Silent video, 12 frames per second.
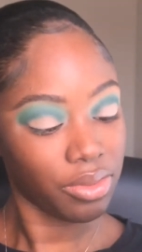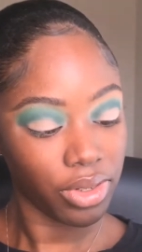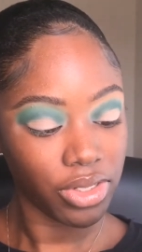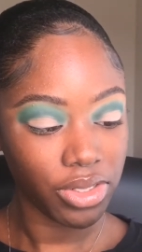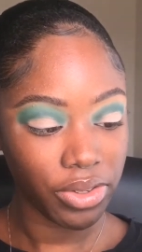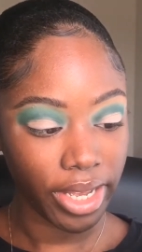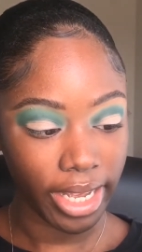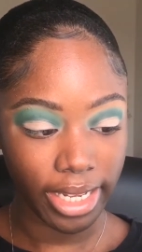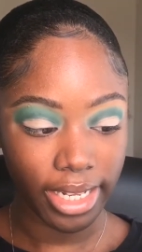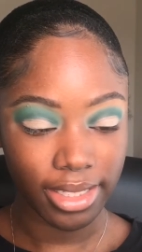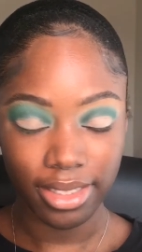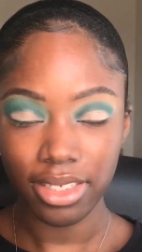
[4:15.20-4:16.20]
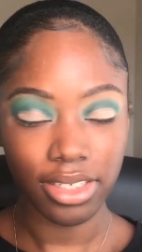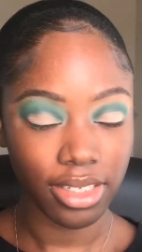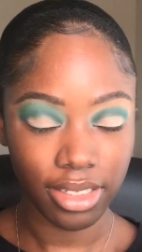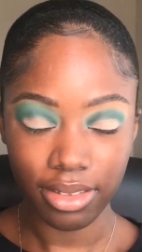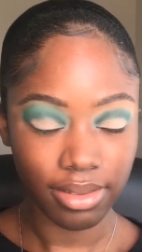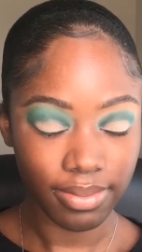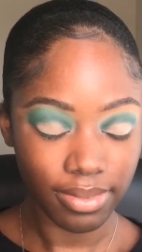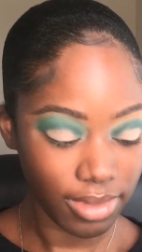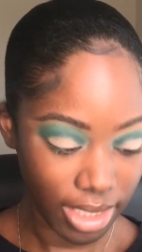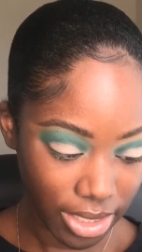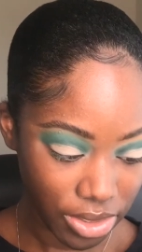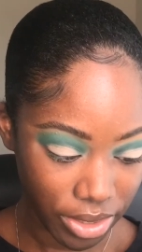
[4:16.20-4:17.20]
which is okay. It's still,
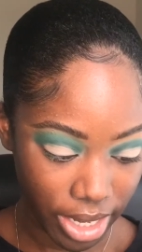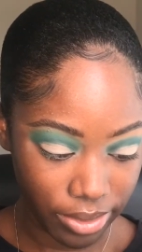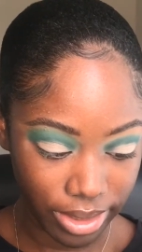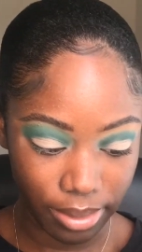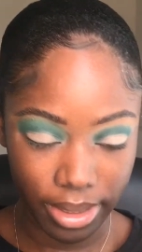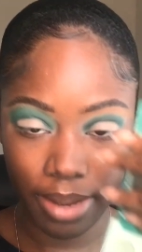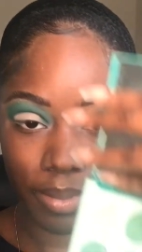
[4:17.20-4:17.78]
that's okay with me.